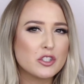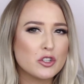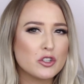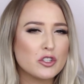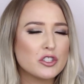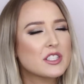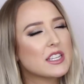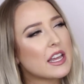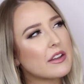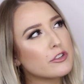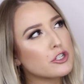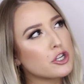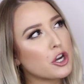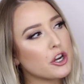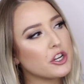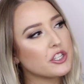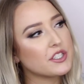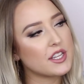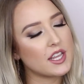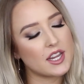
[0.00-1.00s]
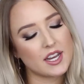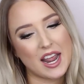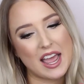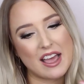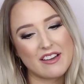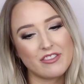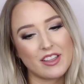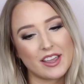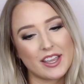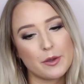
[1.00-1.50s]
nudes I've chosen
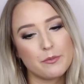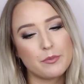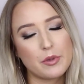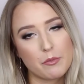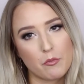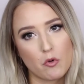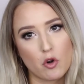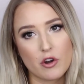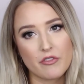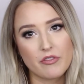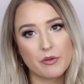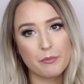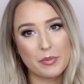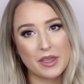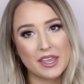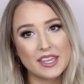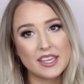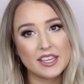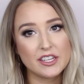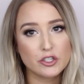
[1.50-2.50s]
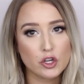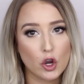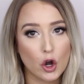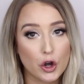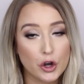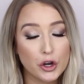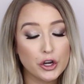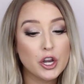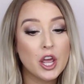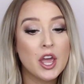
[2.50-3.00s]
have like a bit more of a pinky
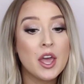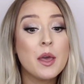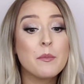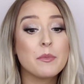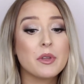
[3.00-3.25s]
tone